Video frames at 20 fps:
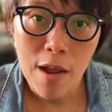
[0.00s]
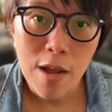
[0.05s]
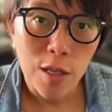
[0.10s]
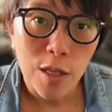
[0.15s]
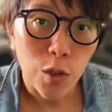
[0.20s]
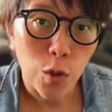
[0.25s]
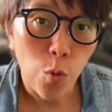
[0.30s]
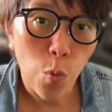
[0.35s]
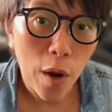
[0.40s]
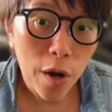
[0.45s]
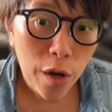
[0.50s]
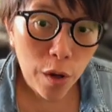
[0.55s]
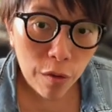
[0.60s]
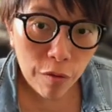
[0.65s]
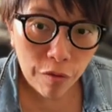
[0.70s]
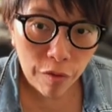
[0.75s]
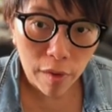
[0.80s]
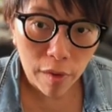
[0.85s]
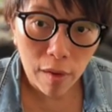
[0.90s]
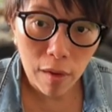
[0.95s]
So what do you
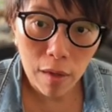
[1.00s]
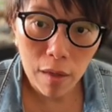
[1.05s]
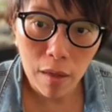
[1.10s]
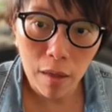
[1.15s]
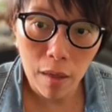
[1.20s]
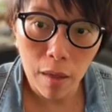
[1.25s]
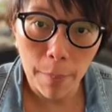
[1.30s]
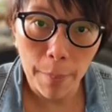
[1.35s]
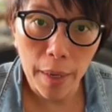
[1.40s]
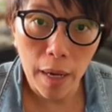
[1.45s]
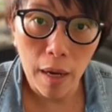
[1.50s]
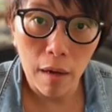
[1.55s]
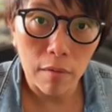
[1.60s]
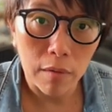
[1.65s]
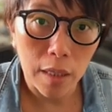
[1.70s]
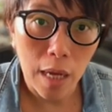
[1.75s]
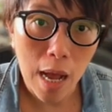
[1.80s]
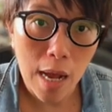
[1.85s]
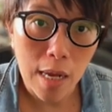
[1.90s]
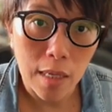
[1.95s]
think about
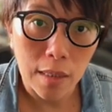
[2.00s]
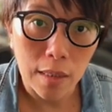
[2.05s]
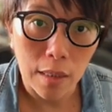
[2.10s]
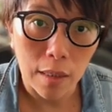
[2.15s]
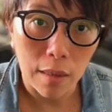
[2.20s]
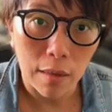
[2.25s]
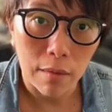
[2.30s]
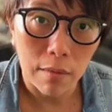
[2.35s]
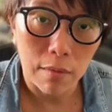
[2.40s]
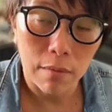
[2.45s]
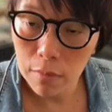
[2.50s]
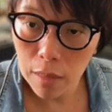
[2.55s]
the Hang Seng